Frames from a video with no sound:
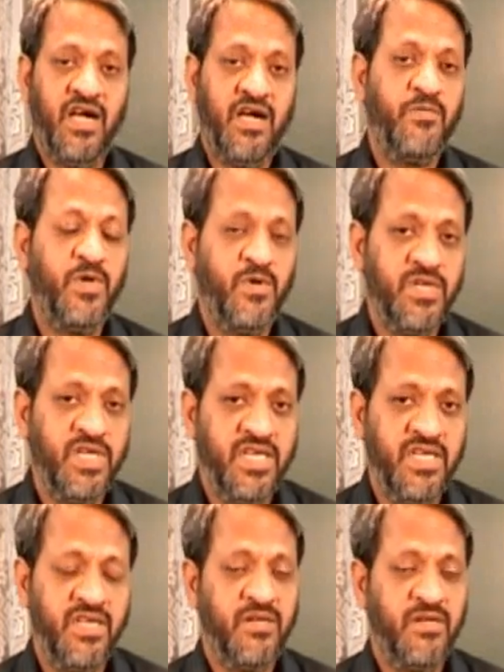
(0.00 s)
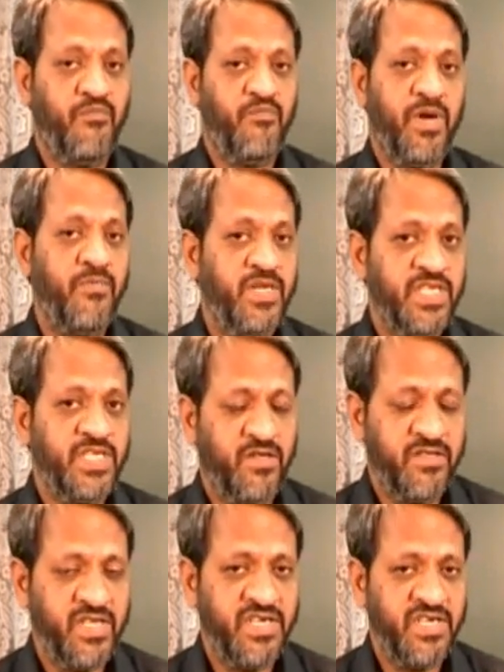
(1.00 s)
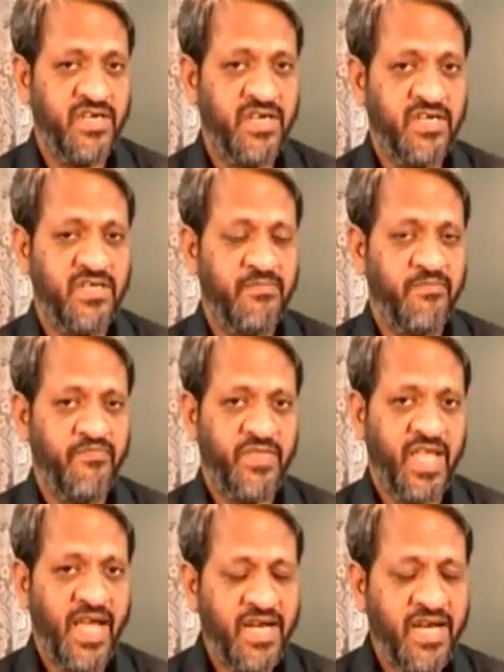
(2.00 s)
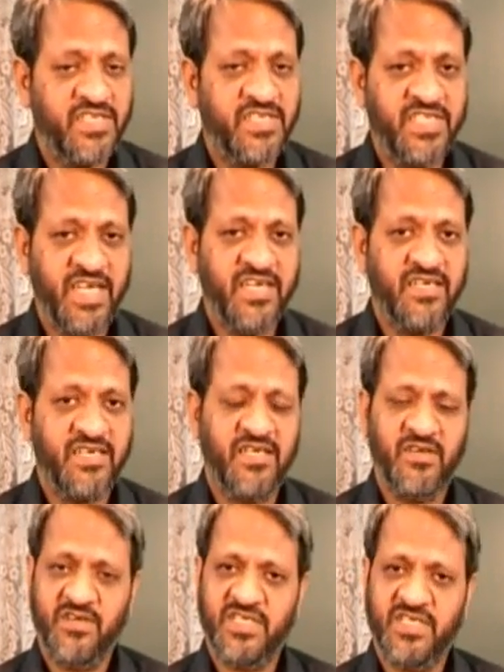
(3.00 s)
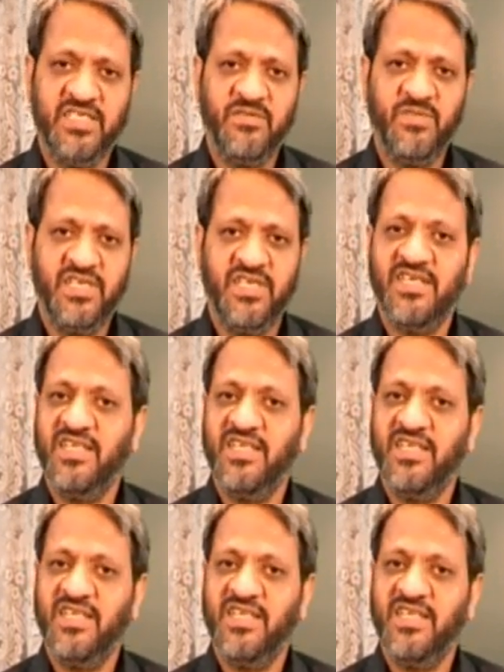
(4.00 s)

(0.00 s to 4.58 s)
uploaded published on the internet and sent or transmitted